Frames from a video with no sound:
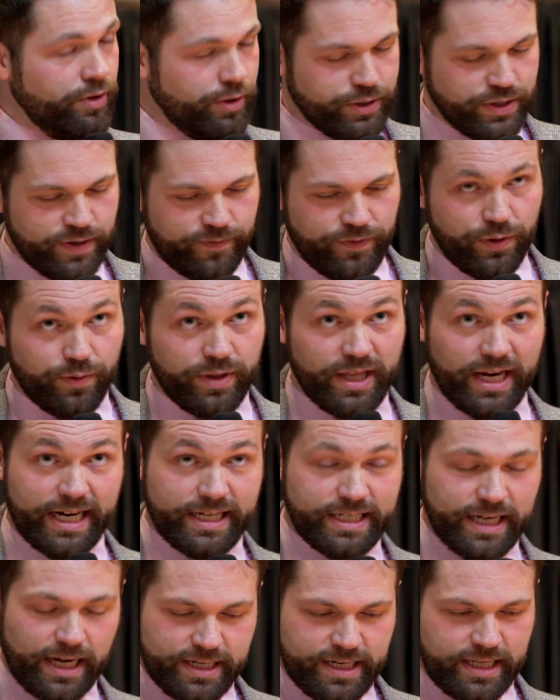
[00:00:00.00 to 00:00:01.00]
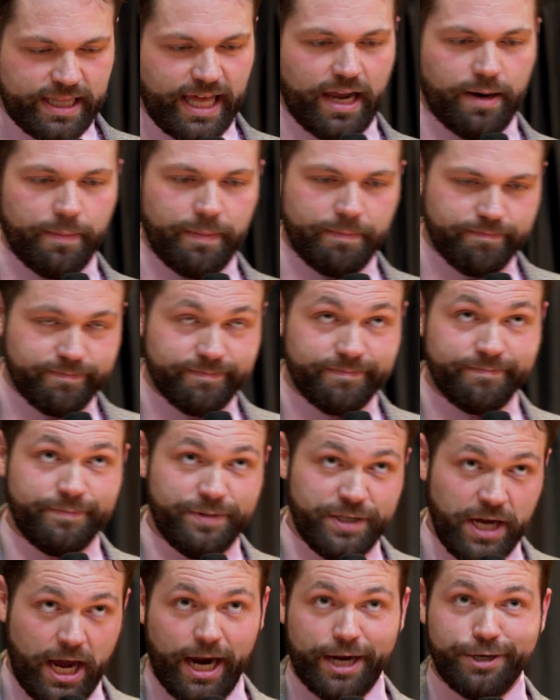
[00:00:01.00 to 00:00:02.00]
Those of you that I talk to that
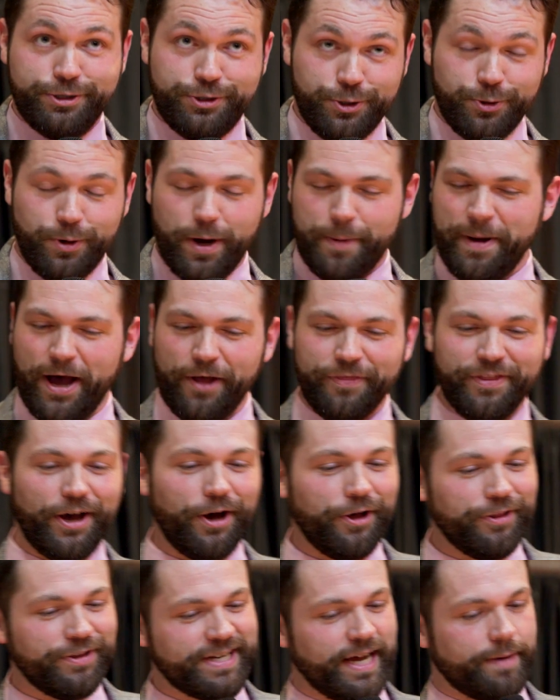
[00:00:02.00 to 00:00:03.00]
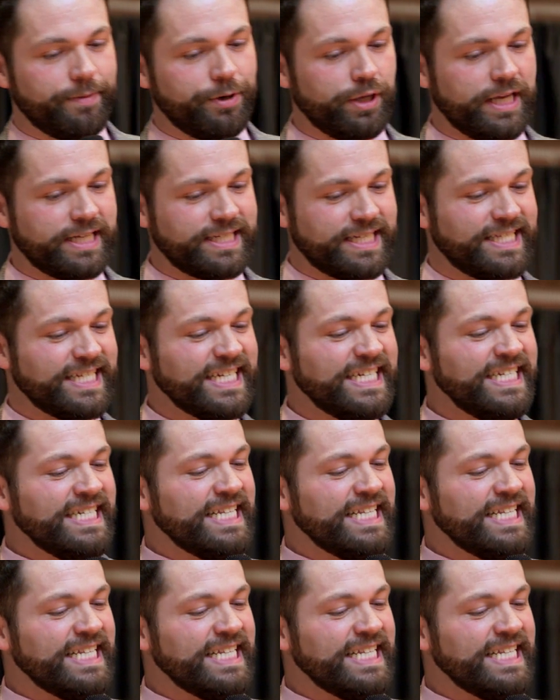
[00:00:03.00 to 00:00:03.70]
talk to about that all the time in your lessons,